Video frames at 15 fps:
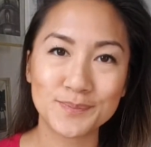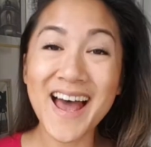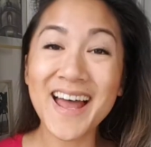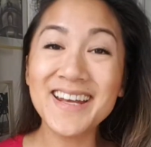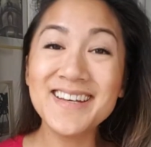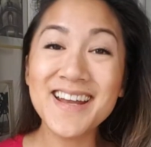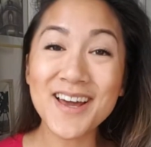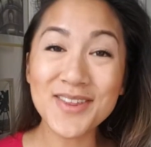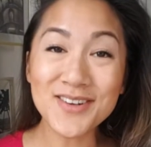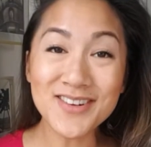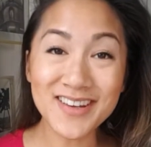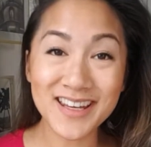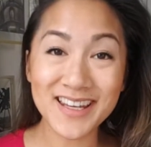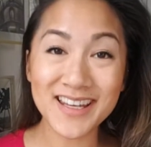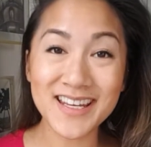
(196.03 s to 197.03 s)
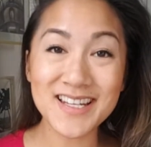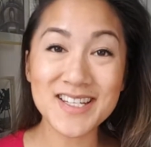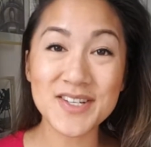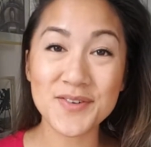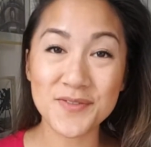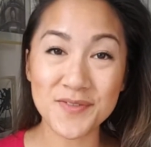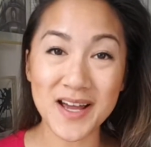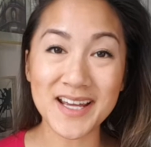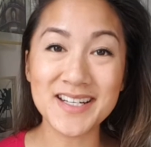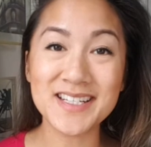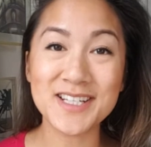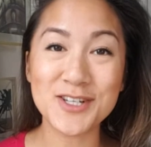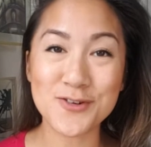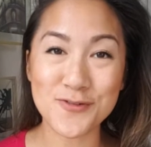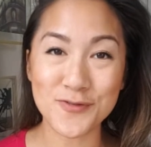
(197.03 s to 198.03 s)
Another key to
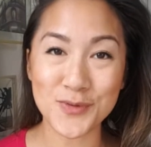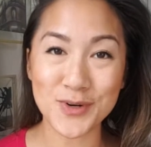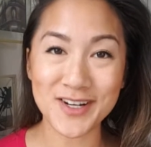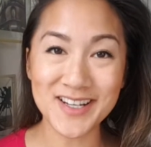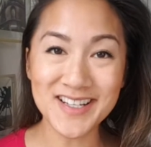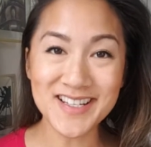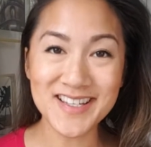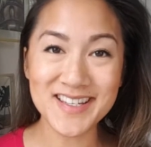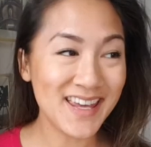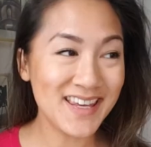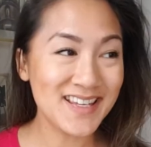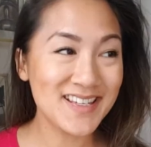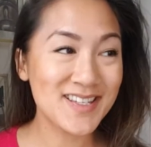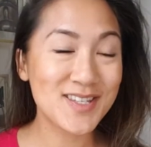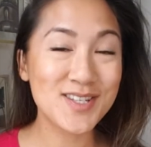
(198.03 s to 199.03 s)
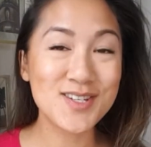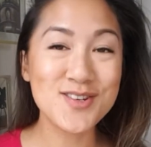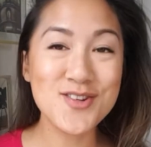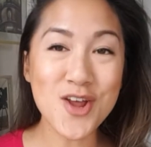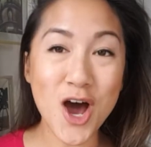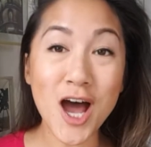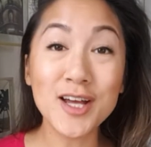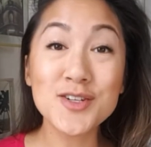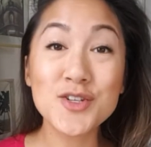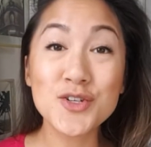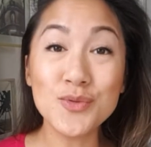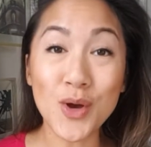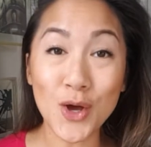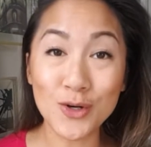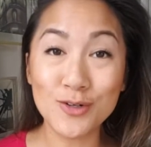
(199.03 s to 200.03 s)
finding your voice is not
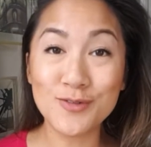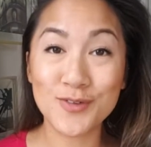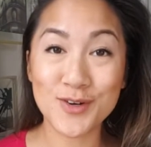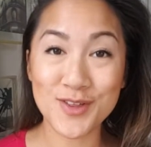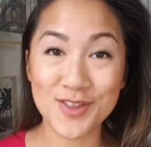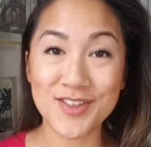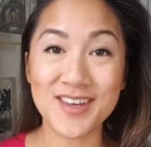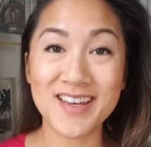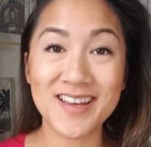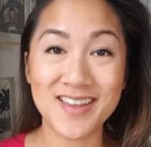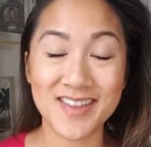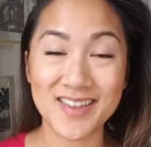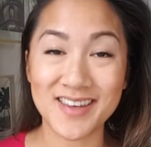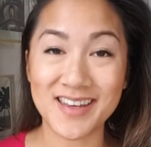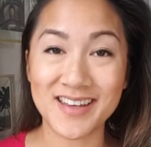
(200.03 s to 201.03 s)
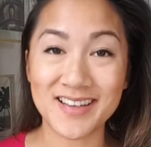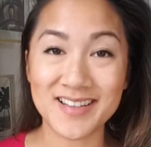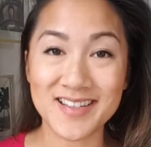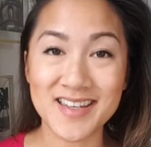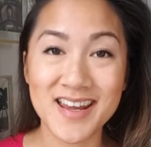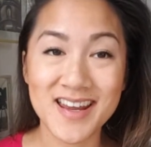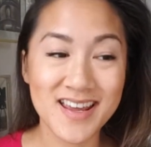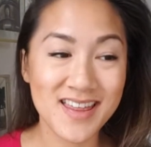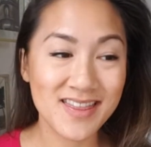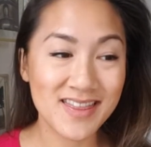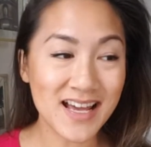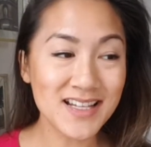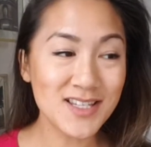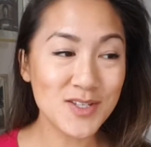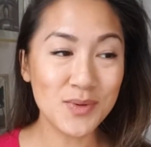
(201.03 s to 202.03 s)
to overthink things.
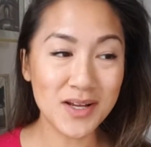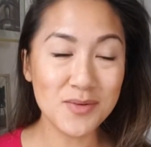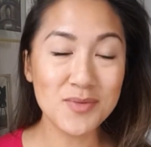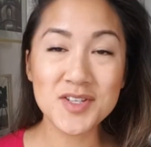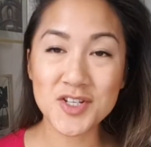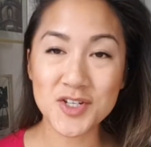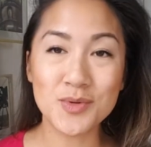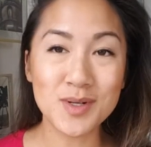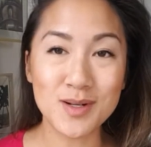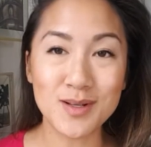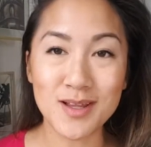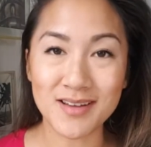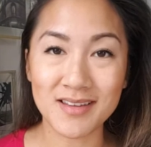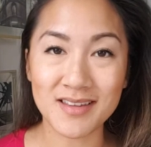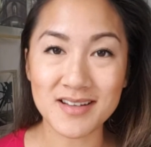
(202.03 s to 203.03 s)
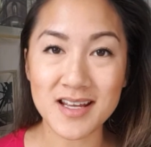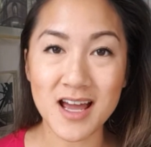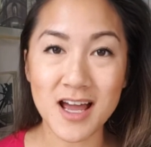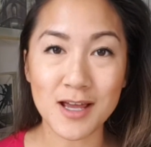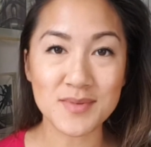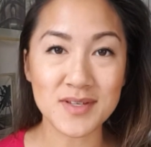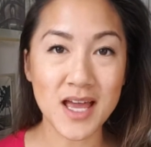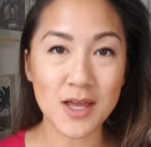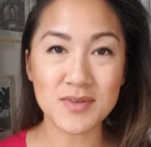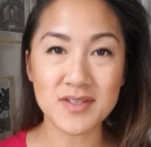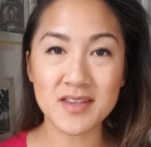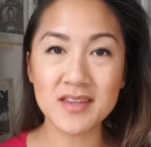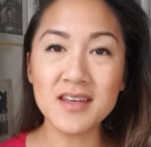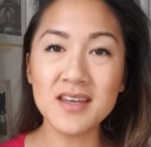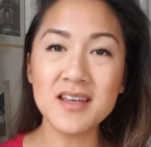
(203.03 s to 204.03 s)
That's what I was doing a lot of the times. I was
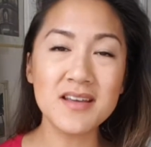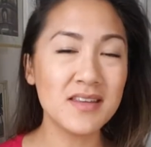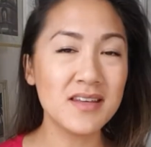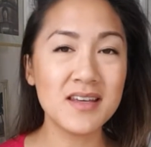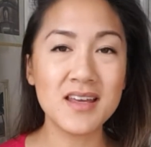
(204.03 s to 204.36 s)
thinking